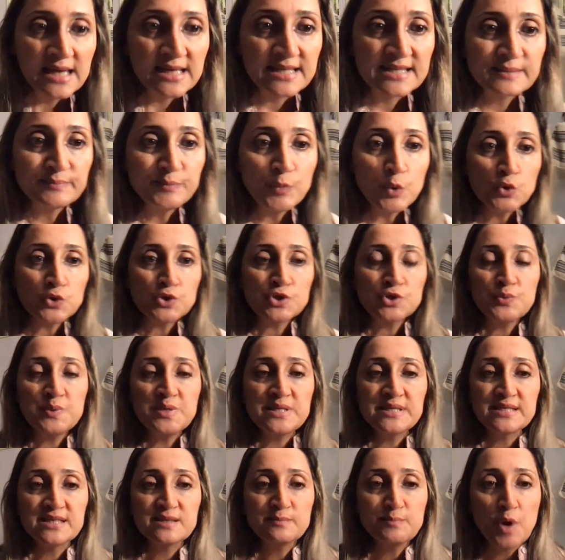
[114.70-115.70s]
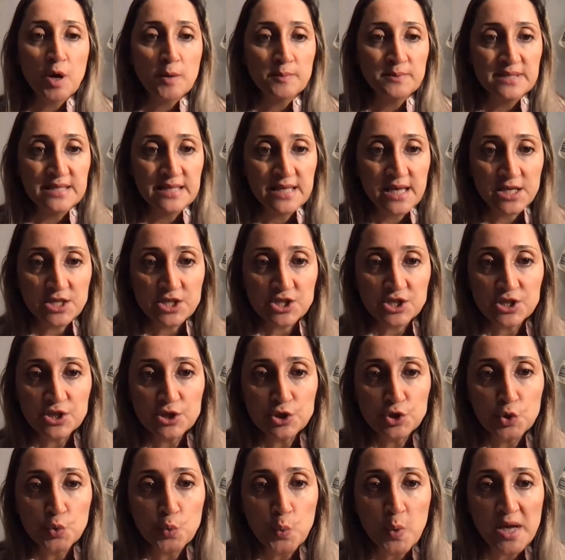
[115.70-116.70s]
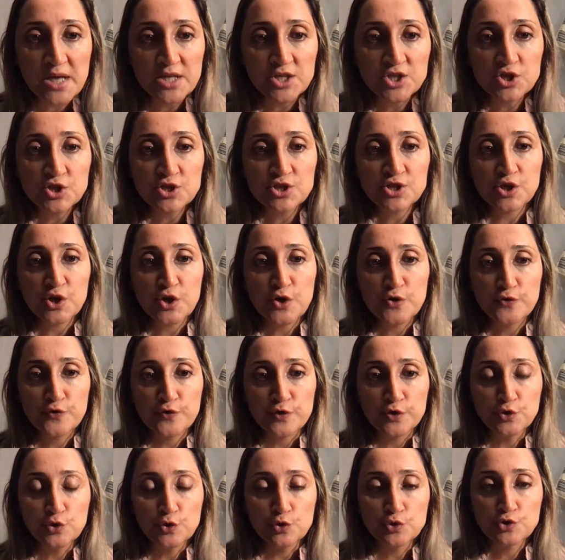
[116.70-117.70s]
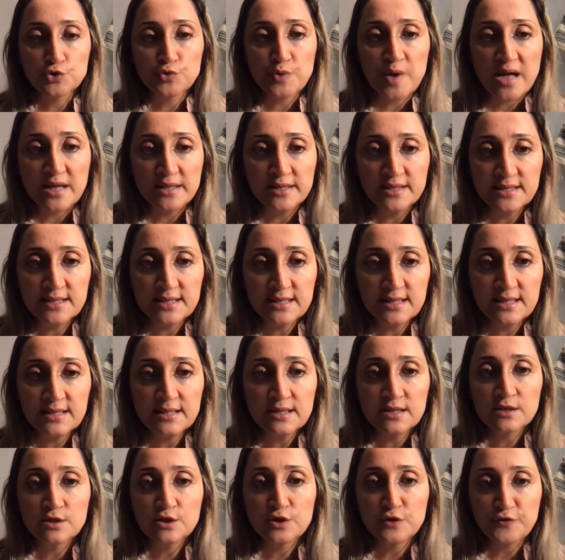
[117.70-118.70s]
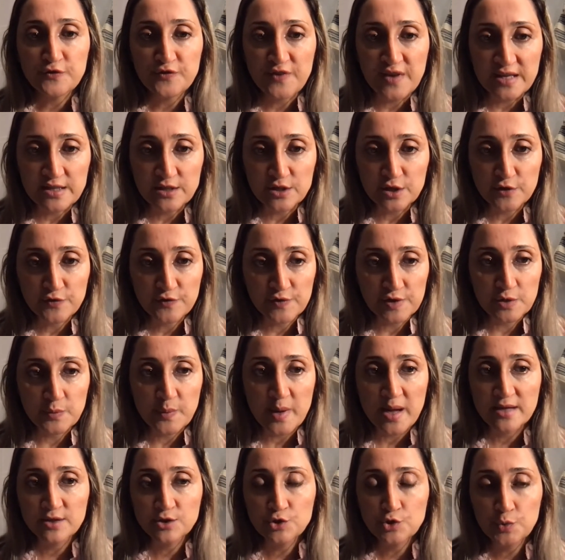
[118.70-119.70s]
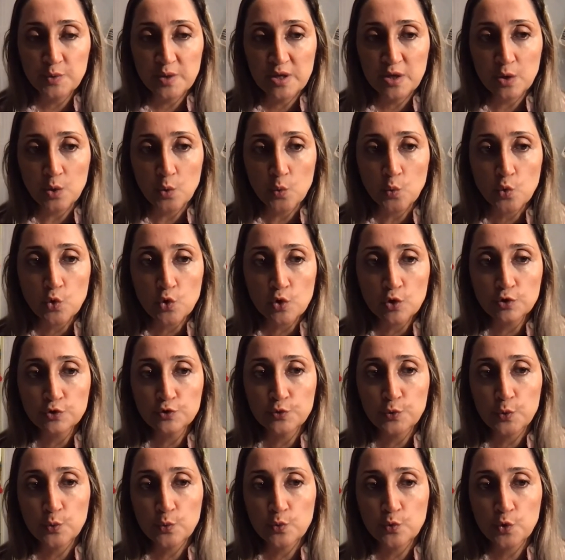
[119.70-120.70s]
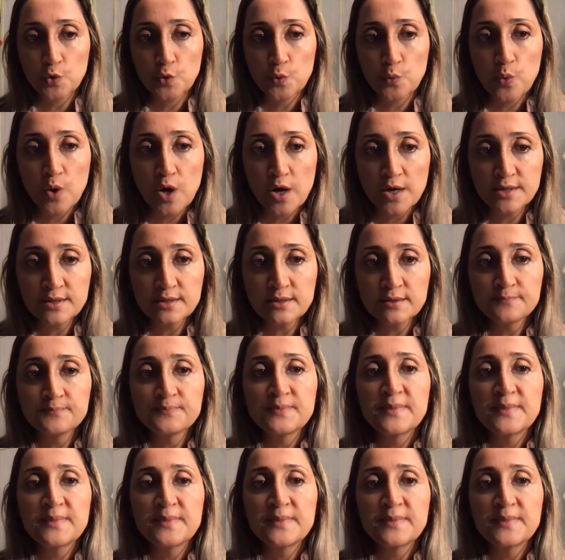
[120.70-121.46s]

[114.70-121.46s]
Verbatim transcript: His most recent publication, The Wages of Neutrality, The Fate of Iran During World War One.